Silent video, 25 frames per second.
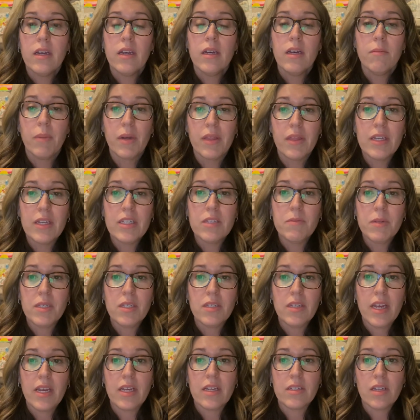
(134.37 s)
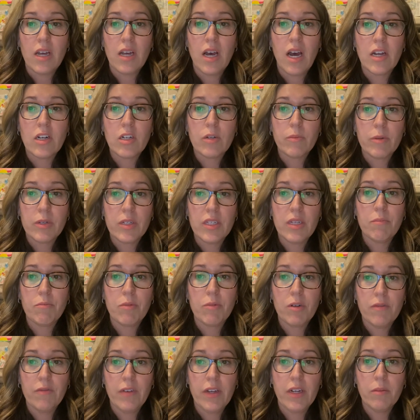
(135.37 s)
But this mistake is 100%
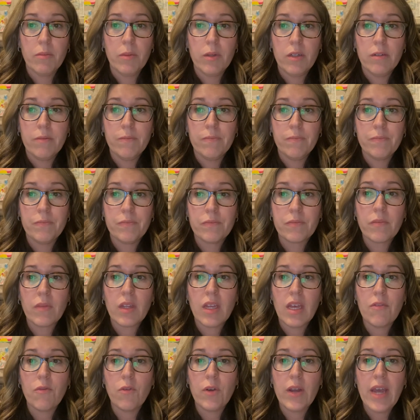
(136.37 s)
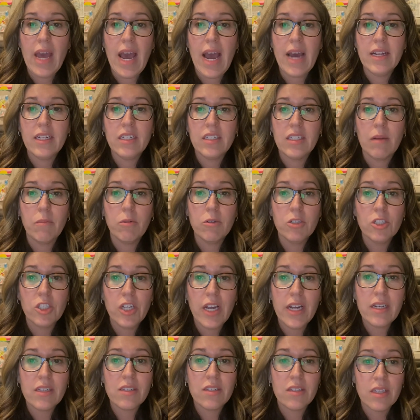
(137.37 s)
preventable. If we had a double
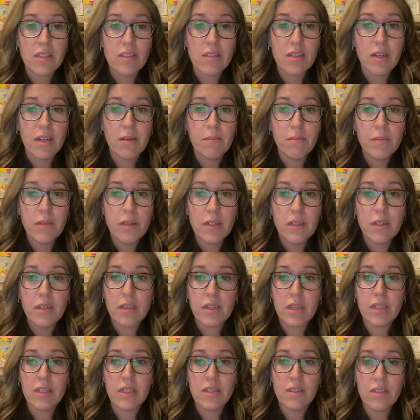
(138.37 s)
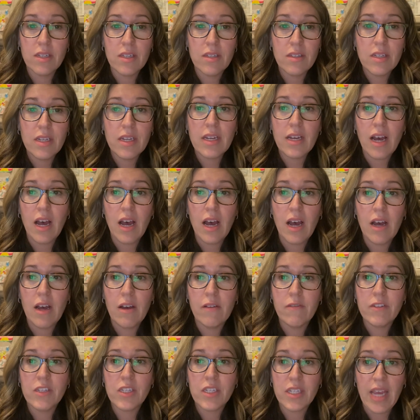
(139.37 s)
check system consisting
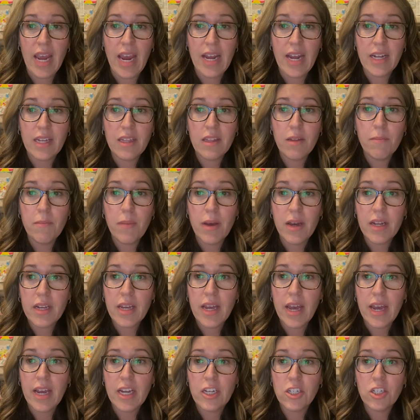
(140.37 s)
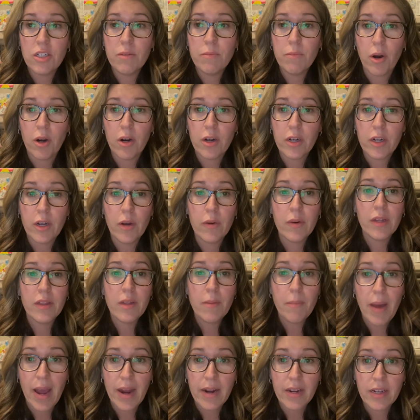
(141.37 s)
of scanning the medication barcode on the
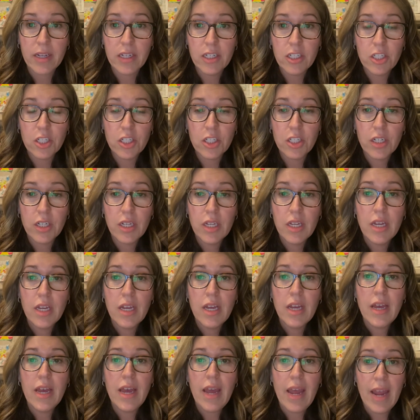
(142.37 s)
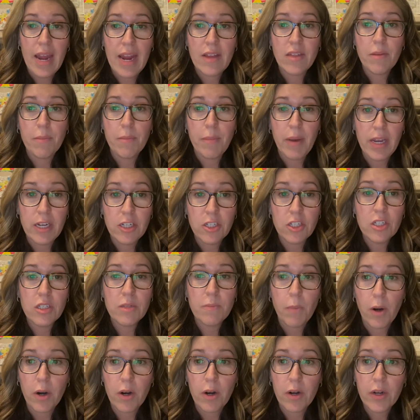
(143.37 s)
package and the patient's
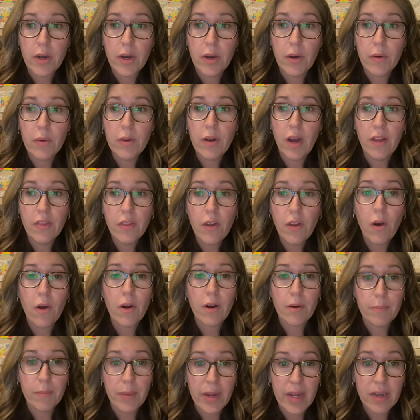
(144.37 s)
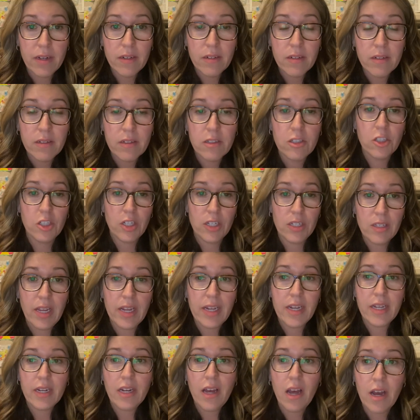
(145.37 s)
barcode on the armband, just
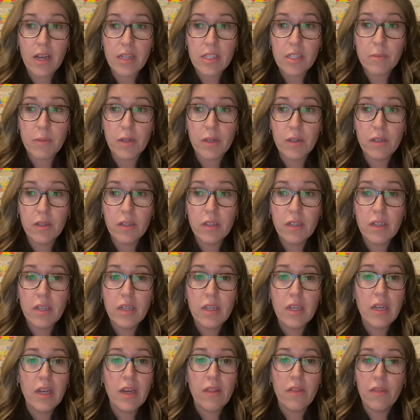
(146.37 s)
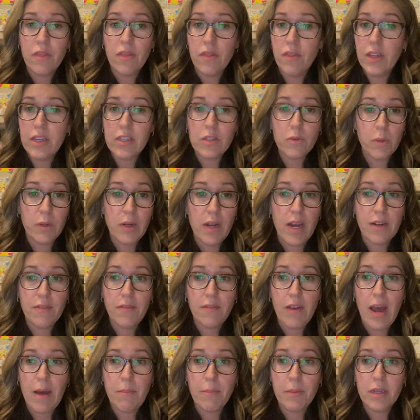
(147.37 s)
like in a hospital, this would not have
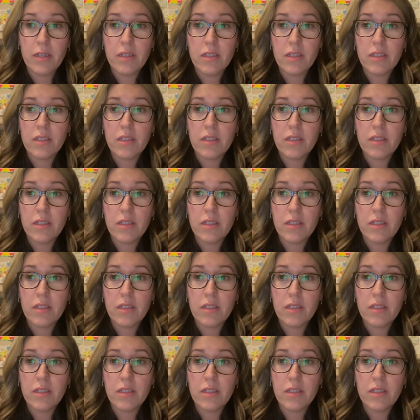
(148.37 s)
happened.